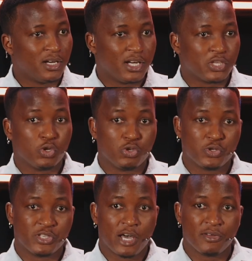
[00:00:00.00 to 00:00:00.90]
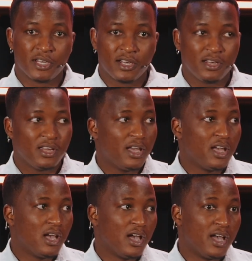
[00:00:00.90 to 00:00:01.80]
solutions out there,
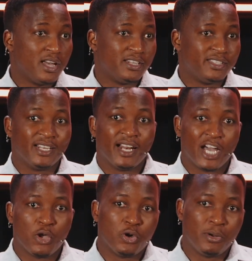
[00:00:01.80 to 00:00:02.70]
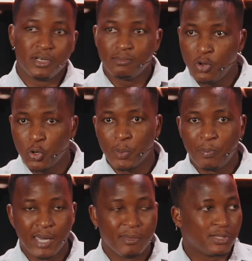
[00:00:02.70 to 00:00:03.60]
and they rely on local
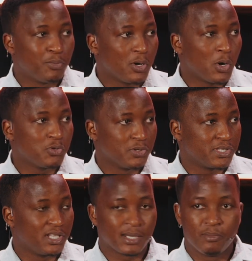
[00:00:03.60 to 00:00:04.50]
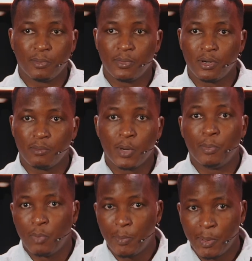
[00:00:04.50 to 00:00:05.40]
payment options like
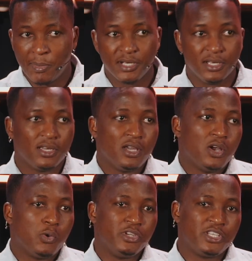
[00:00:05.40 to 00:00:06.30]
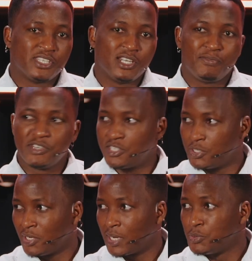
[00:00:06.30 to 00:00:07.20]
mobile money, which is inefficient
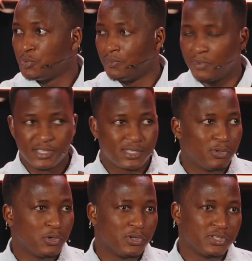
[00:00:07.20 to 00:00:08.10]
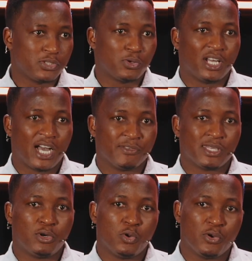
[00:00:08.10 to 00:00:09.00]
when it comes to events, because you can have
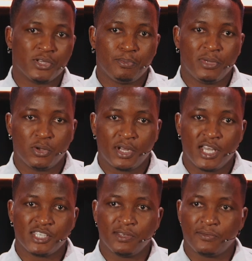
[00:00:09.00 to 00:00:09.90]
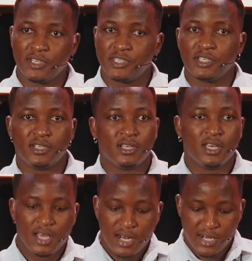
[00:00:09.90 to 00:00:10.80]
someone who's been organizing events in,
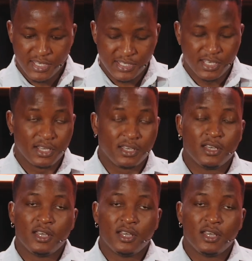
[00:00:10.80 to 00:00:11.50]
let's say,